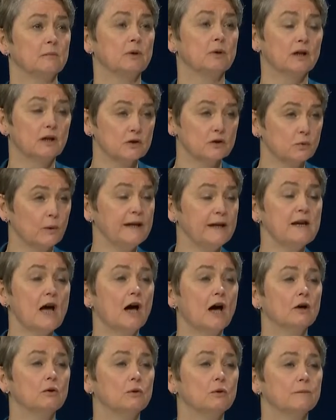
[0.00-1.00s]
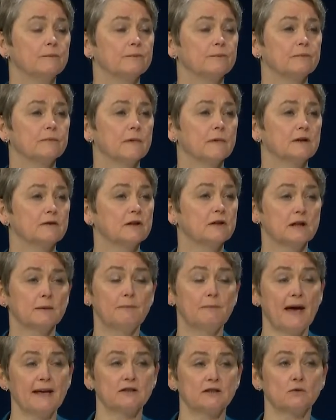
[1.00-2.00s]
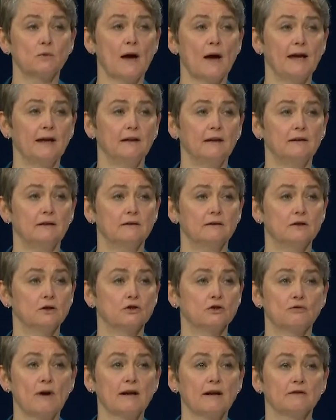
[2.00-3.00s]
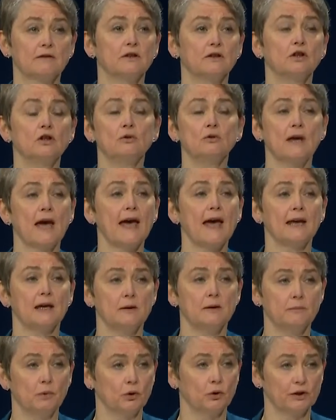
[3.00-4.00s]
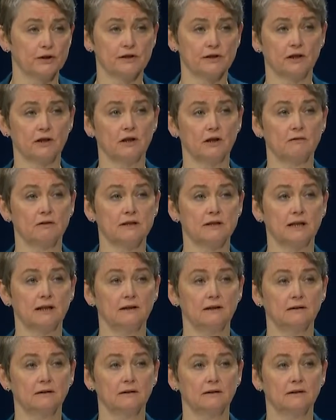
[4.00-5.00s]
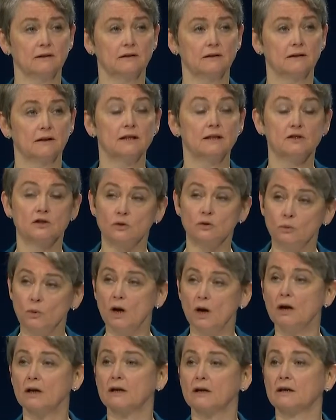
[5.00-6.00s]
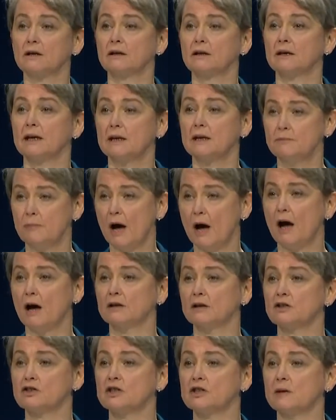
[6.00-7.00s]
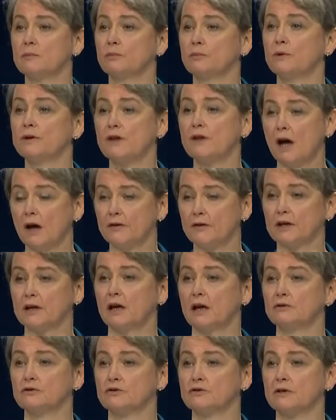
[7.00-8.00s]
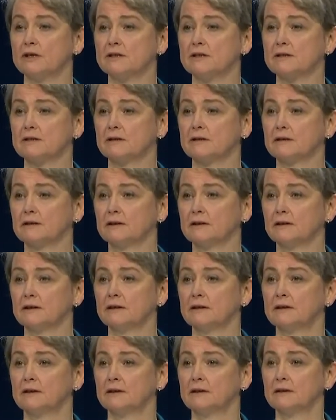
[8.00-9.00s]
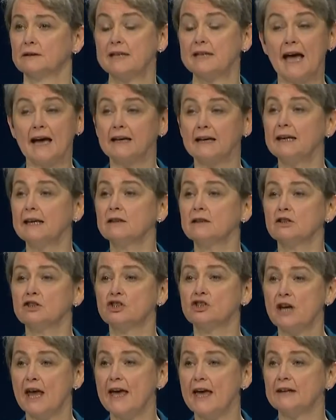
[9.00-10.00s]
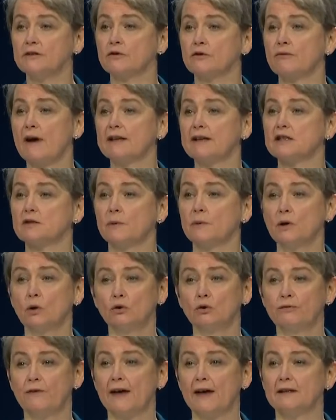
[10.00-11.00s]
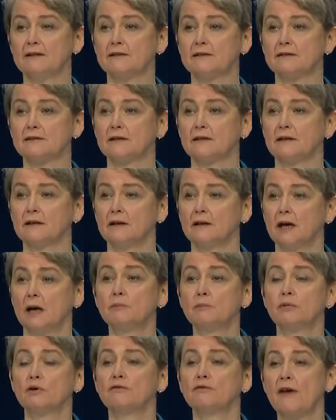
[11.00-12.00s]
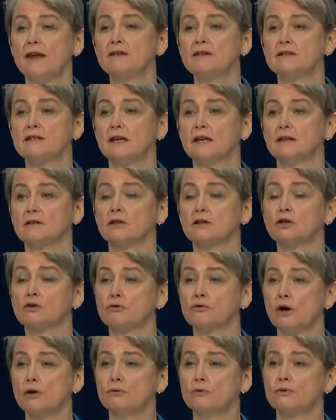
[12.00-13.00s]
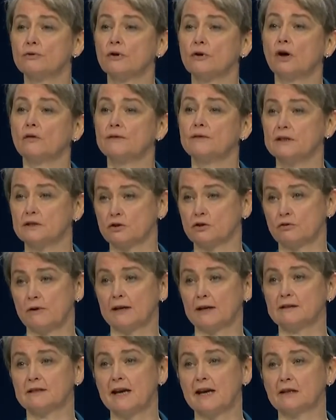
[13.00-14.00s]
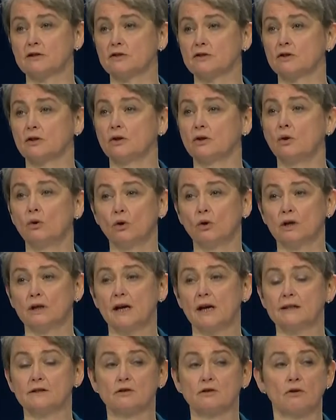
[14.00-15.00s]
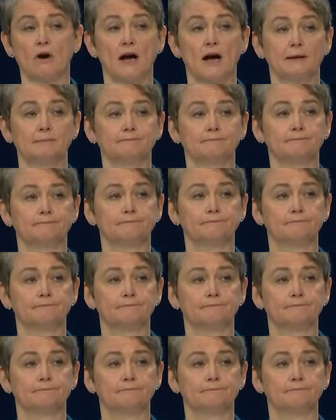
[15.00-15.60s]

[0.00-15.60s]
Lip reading: Because we know that the best way to strengthen UK border security is to work in partnership with other countries, tackling the shared threats we all face and preventing the growth of this transnational organised crime.